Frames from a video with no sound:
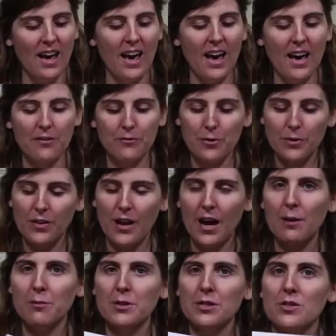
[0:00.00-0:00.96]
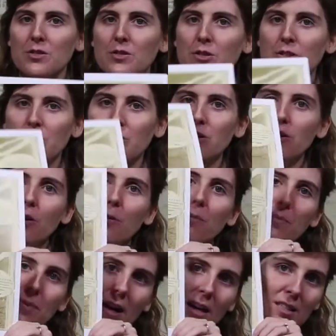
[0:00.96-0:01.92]
And for that researcher, your
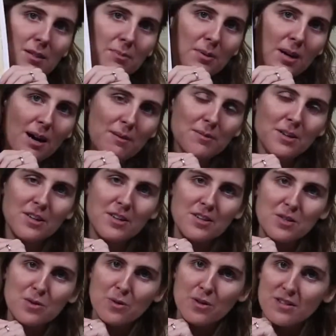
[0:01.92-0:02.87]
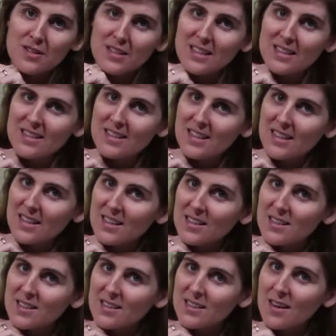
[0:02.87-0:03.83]
best primary source is
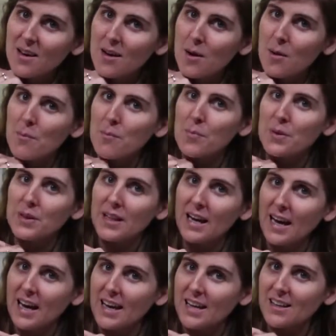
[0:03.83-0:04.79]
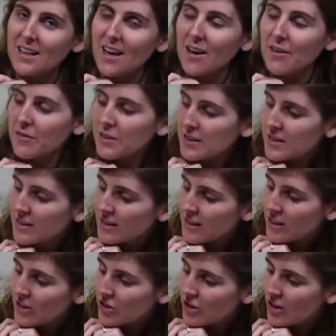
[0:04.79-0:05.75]
this plan of the
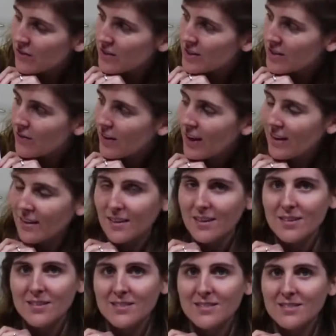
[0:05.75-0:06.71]
Siege of Savannah